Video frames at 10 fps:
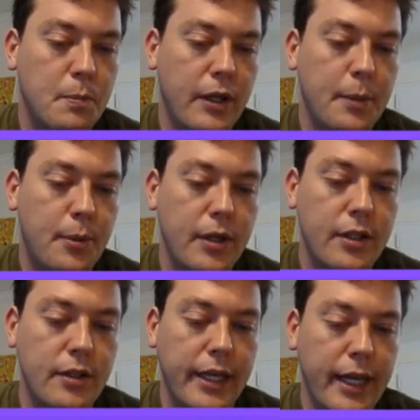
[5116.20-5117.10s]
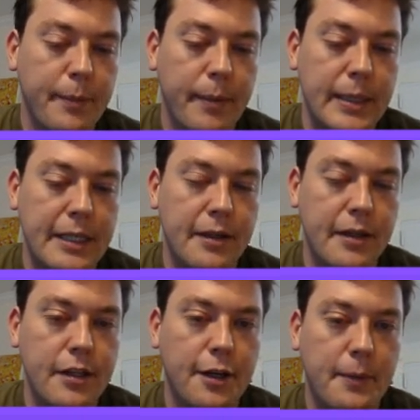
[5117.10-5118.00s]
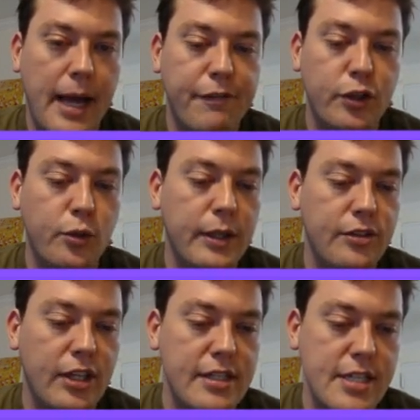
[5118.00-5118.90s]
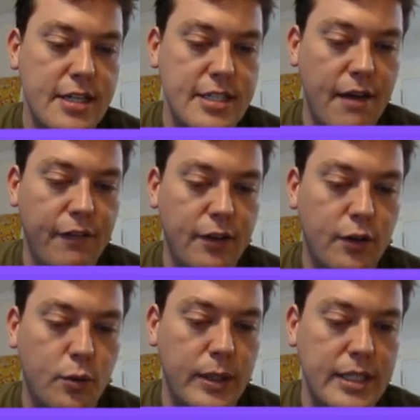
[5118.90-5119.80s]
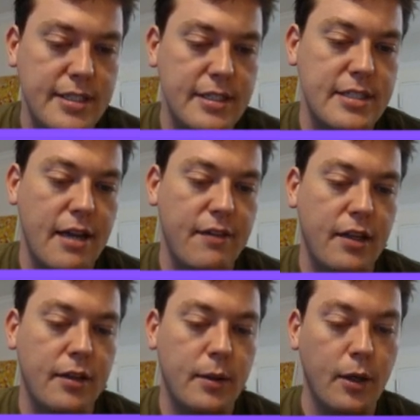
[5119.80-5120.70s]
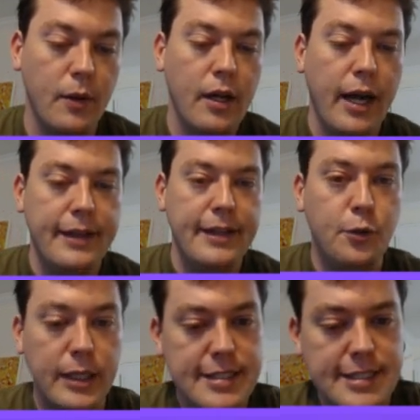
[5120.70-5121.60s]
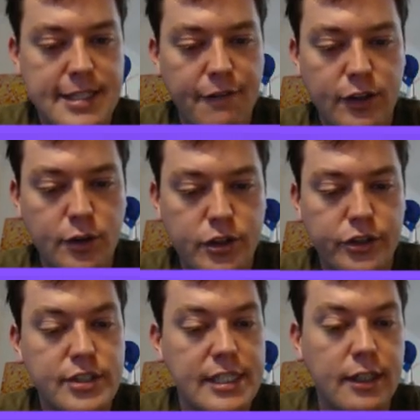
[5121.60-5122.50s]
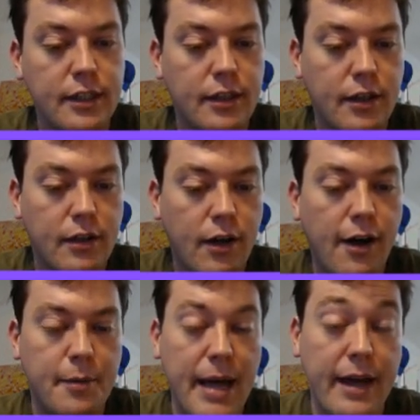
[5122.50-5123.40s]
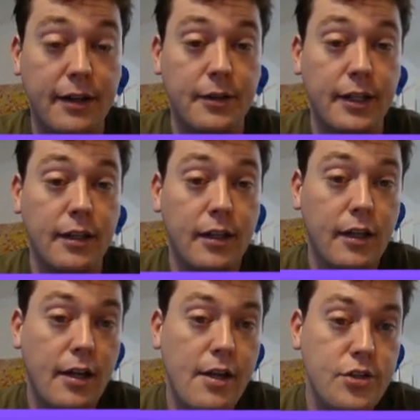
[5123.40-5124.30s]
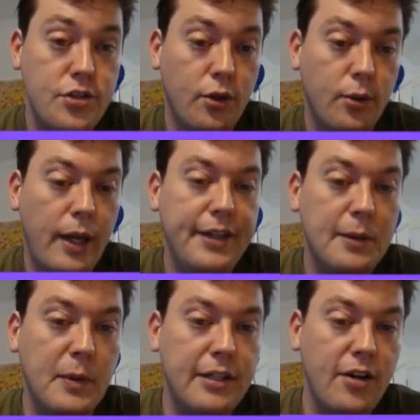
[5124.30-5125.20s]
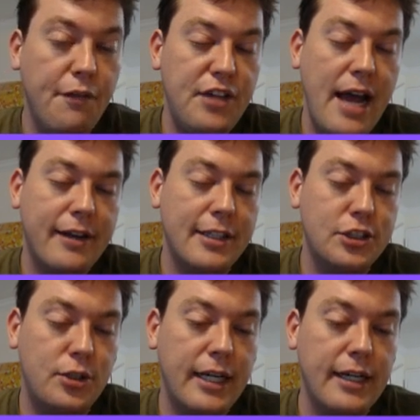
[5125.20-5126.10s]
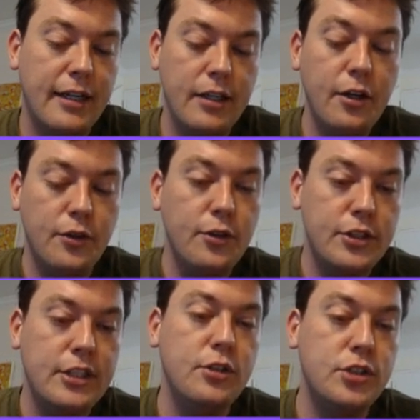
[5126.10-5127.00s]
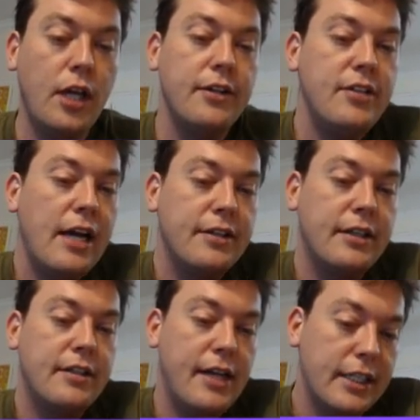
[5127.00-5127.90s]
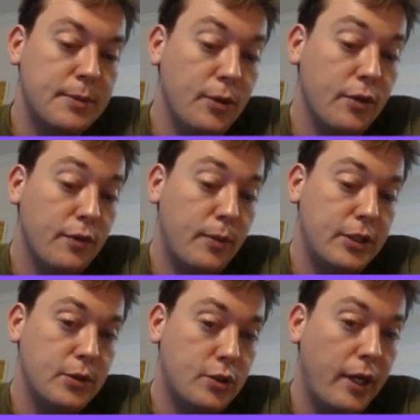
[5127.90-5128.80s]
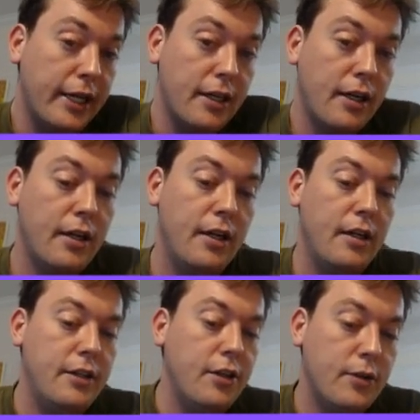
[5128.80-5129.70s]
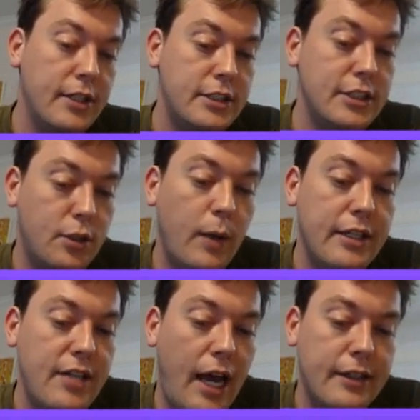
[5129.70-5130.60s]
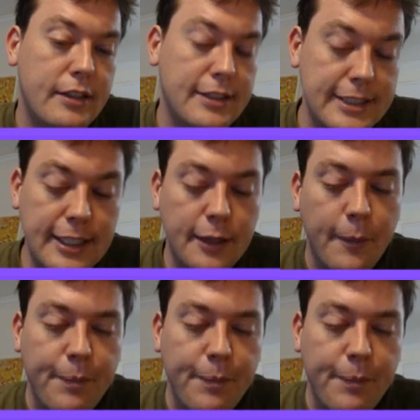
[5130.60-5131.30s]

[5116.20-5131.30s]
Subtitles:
played a pretty good game. I mean, after queen takes A7, queen C7, I think queen C7 you should see automatically. So I think with enough tactics training, you saw the tactic the next move, which was great. This is the right tactic to see.